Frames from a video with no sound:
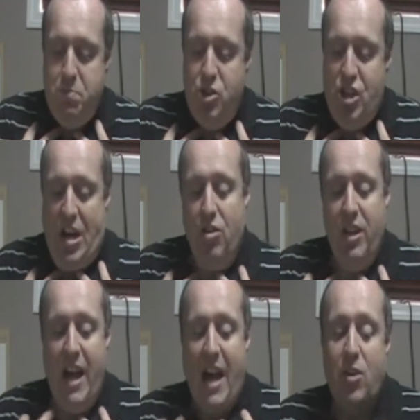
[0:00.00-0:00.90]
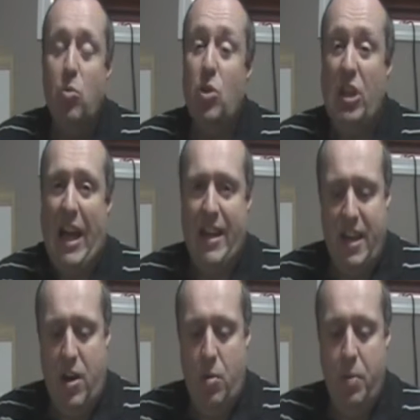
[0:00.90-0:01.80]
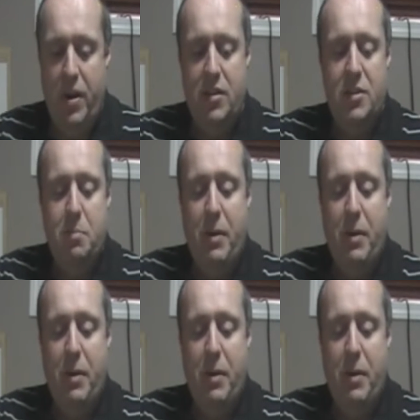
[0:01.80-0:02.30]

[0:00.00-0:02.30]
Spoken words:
Generally, I don't like earbuds,